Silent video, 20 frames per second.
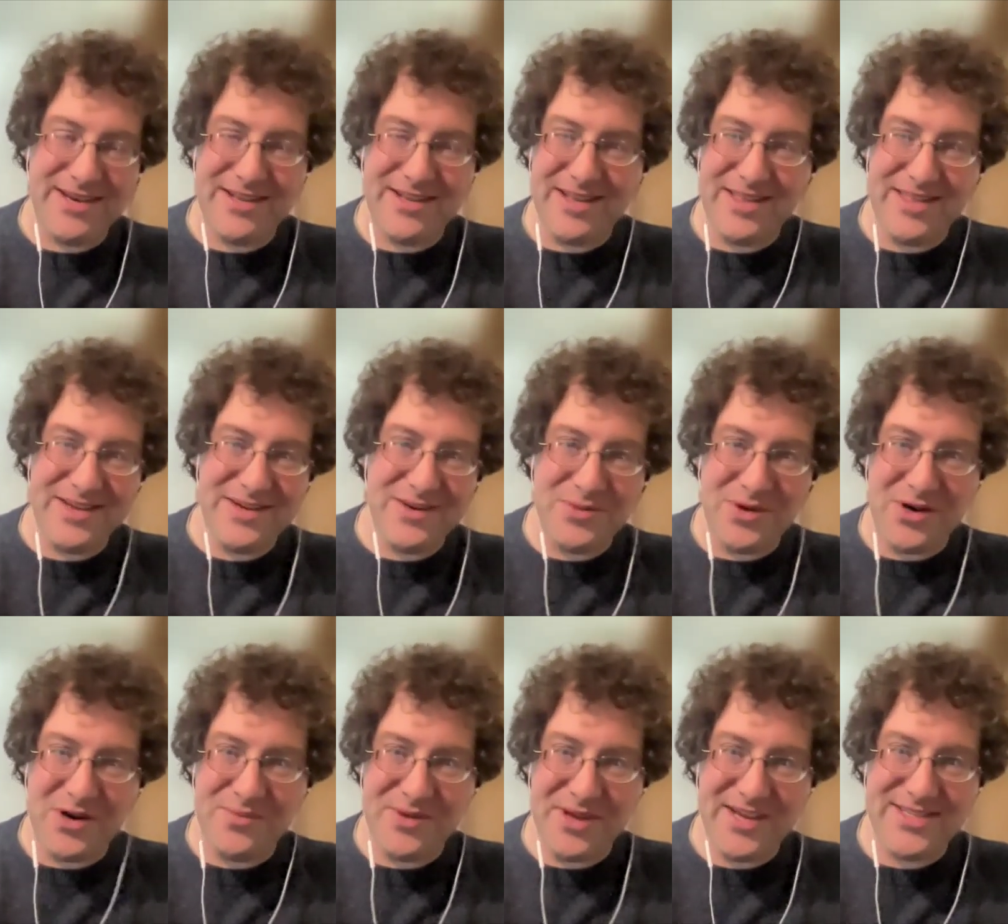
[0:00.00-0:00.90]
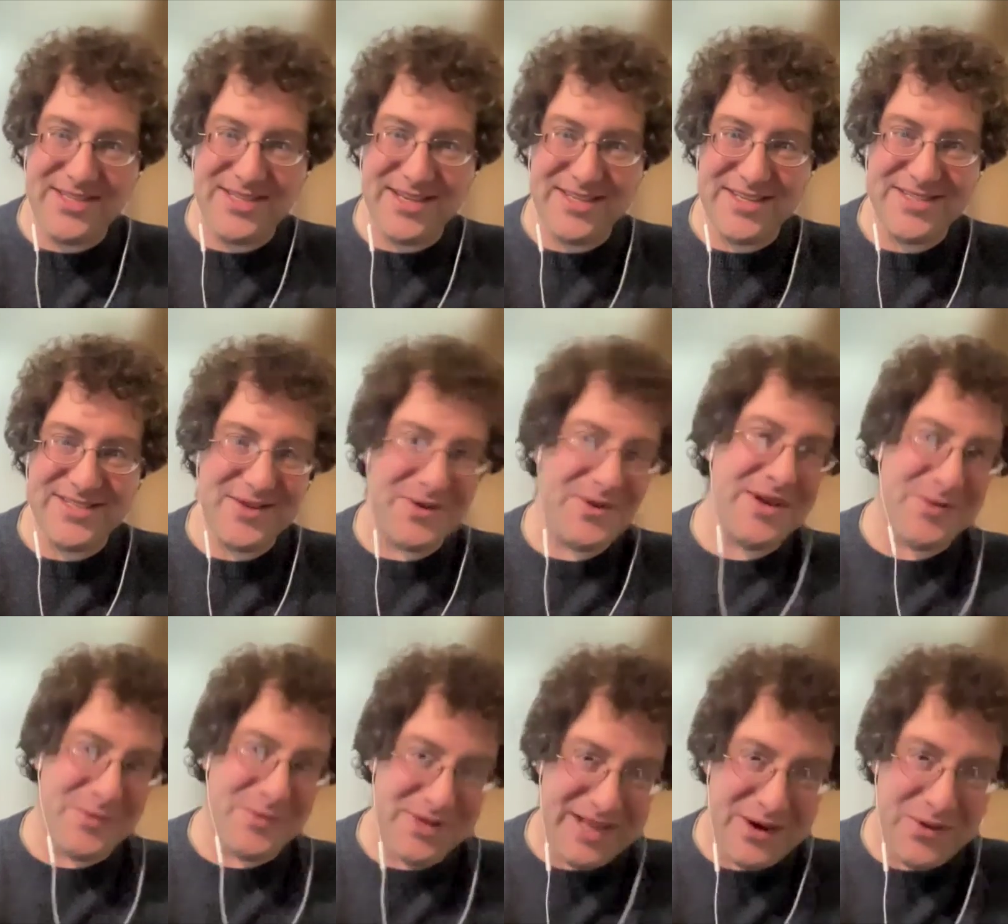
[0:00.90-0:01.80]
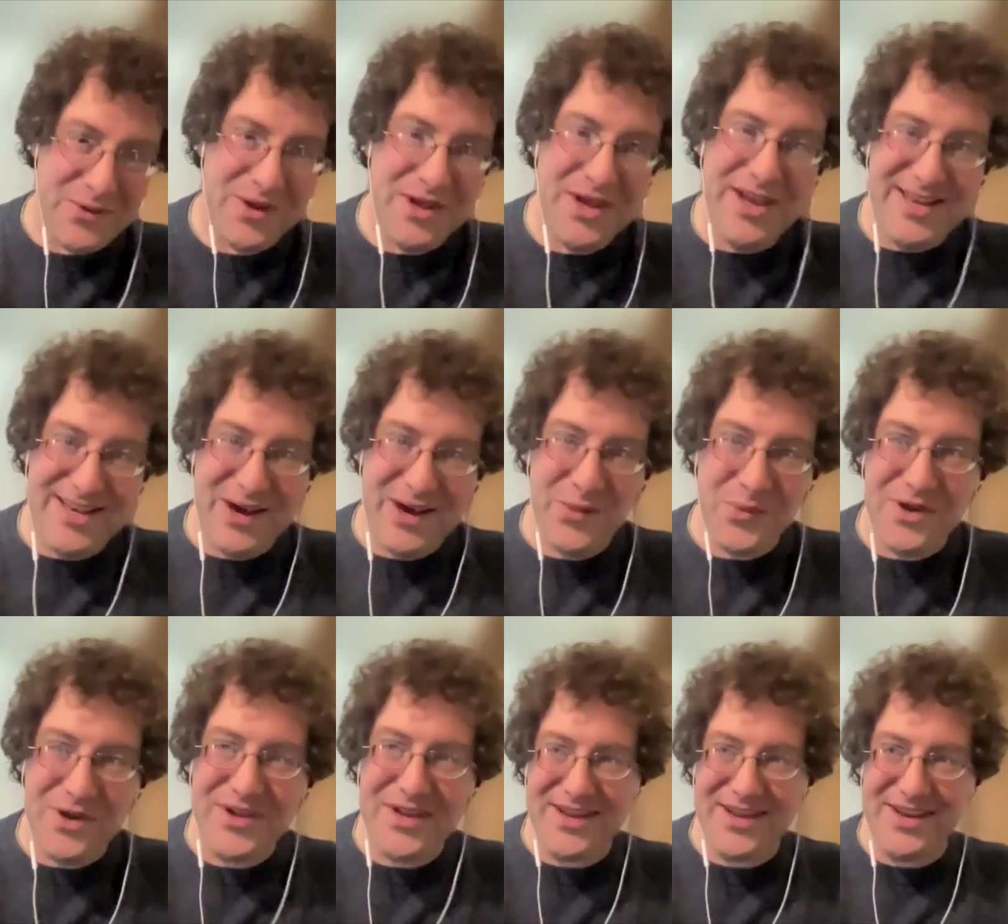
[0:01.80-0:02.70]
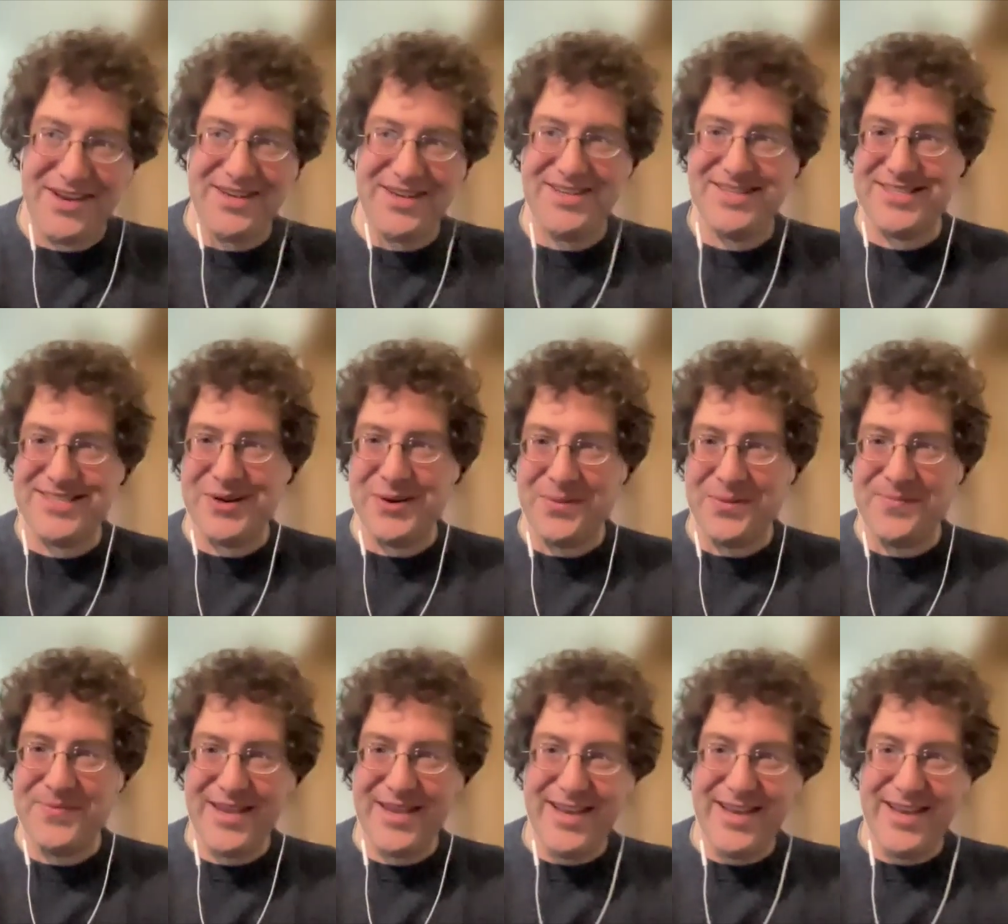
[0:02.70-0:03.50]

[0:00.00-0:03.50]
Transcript: And then the WRBA says, okay, well now we'll get in. So